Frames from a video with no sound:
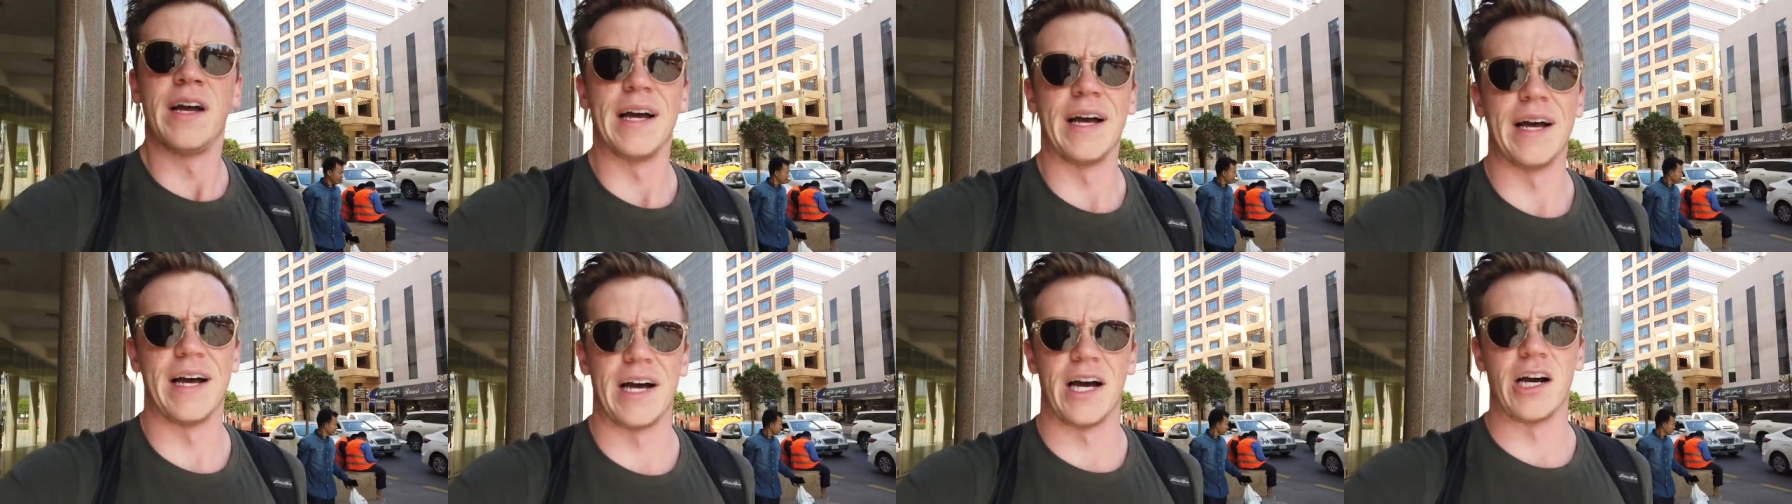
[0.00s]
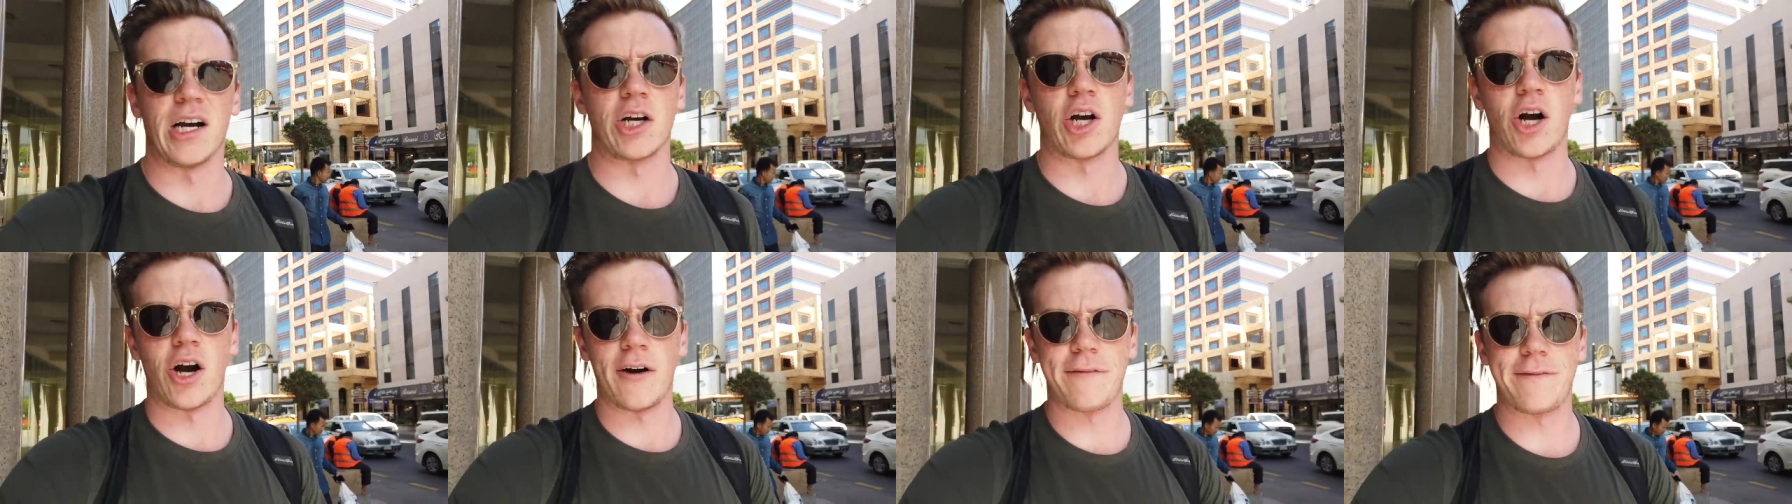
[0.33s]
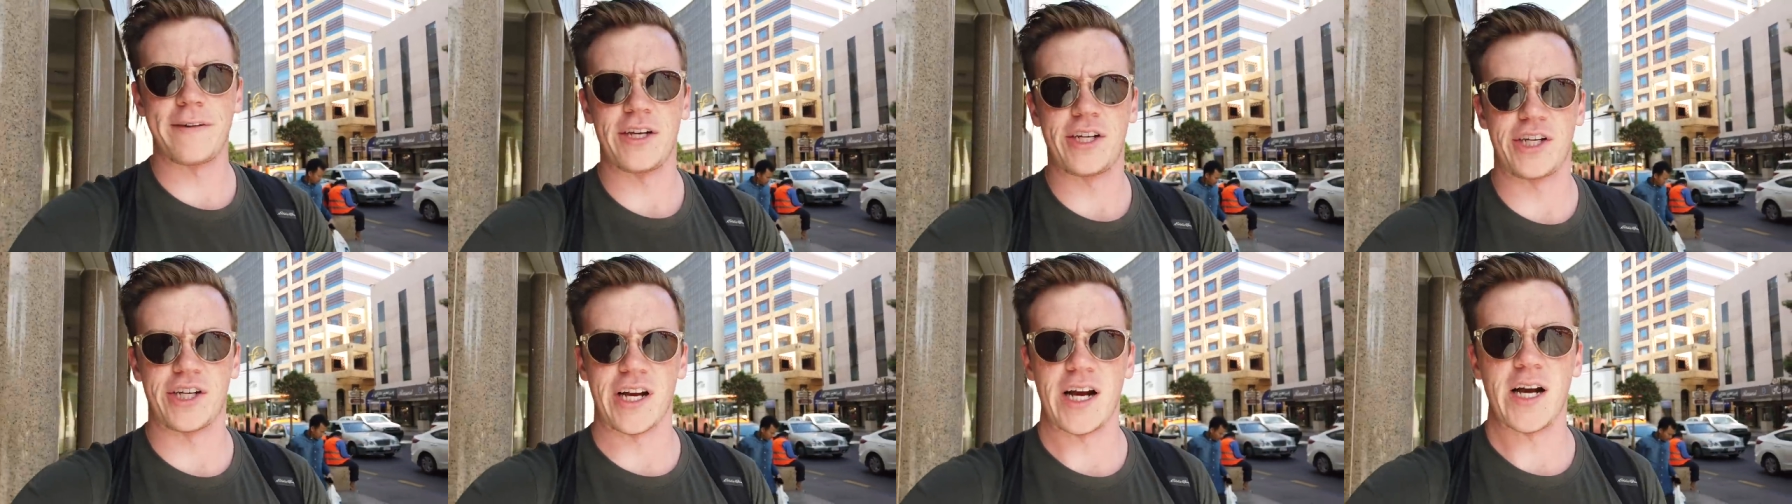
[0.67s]
uh, a
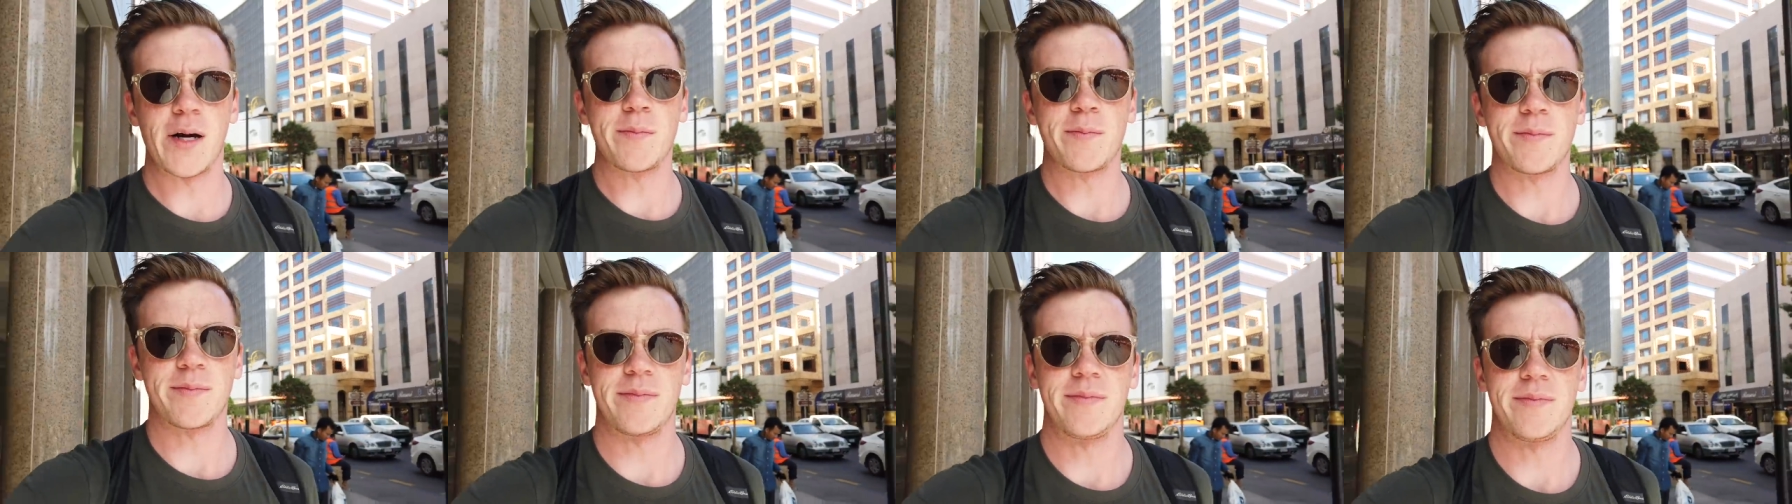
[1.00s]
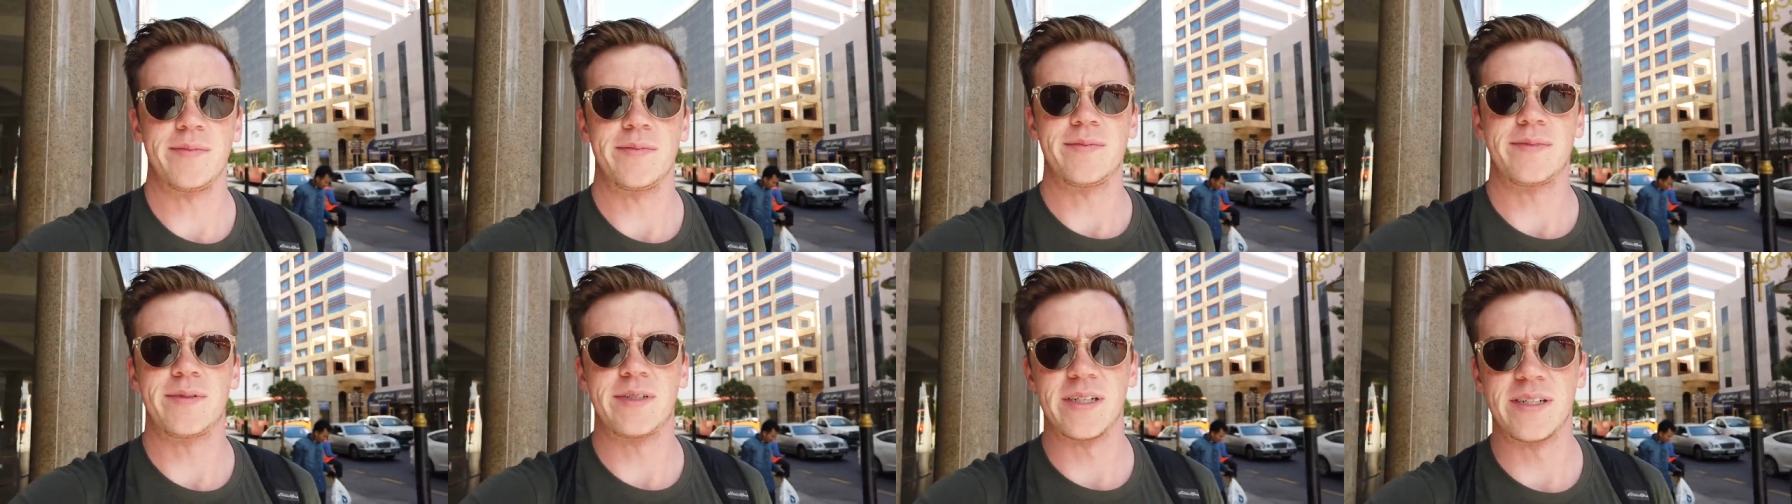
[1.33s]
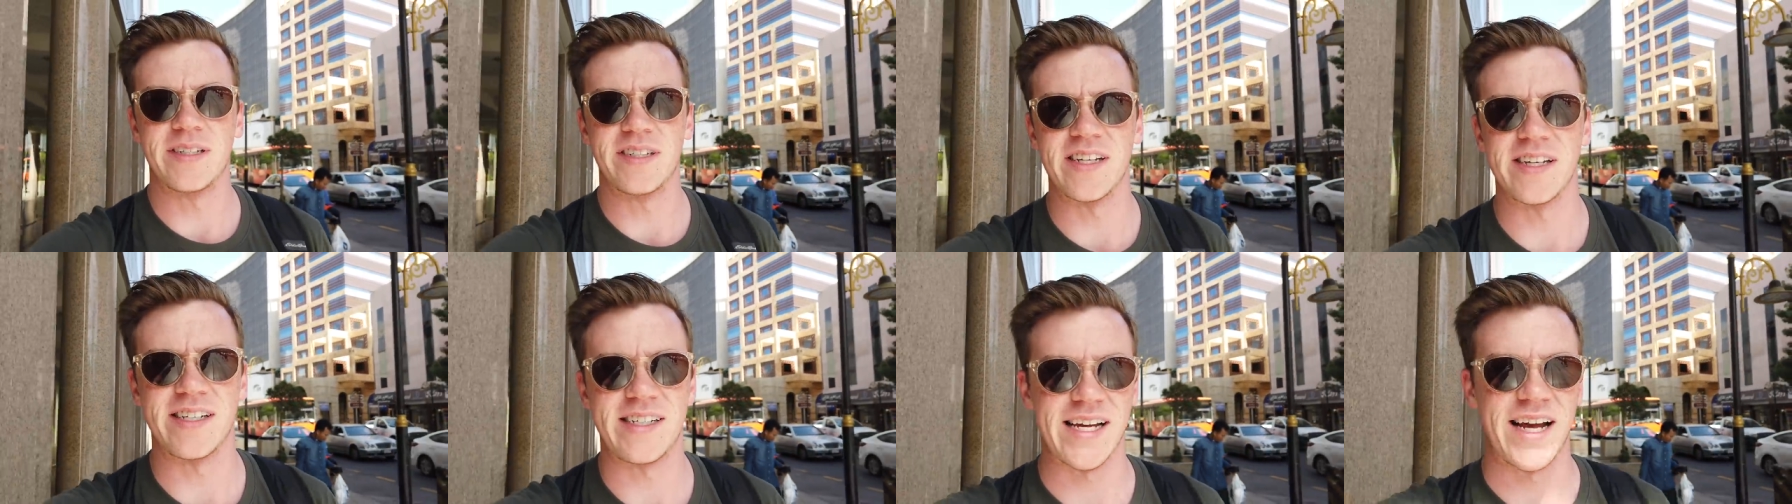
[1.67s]
coffee shop
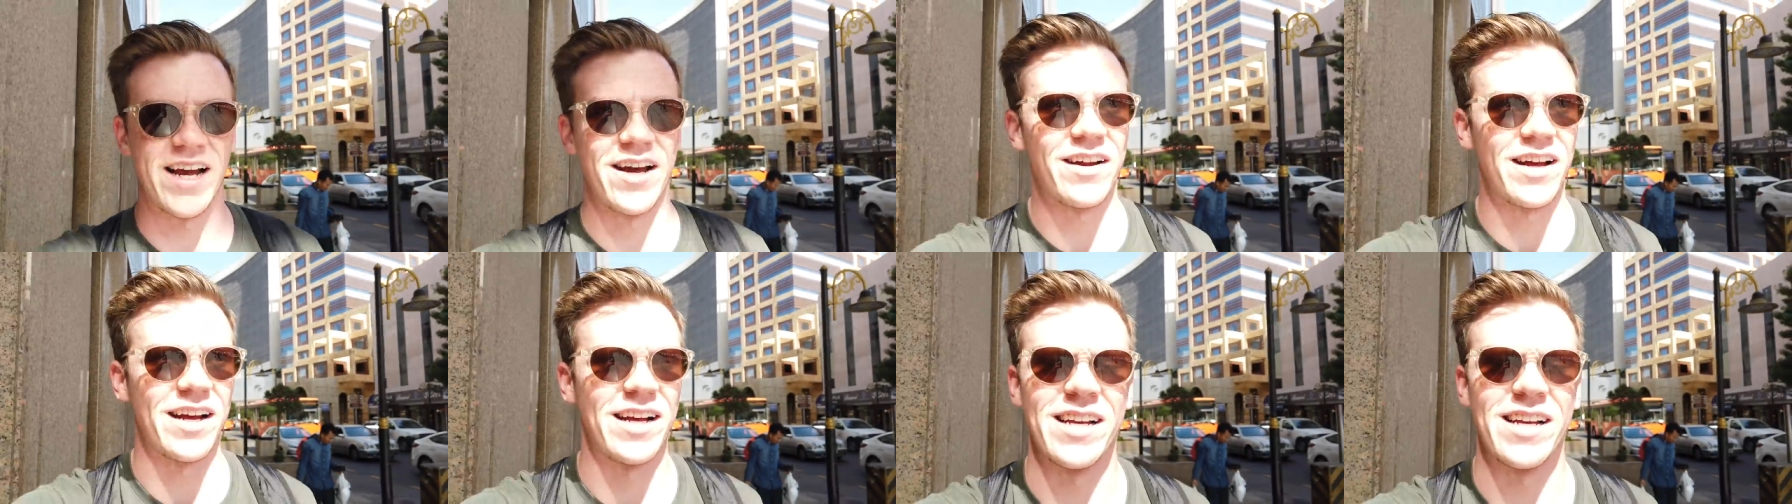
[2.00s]
sit down.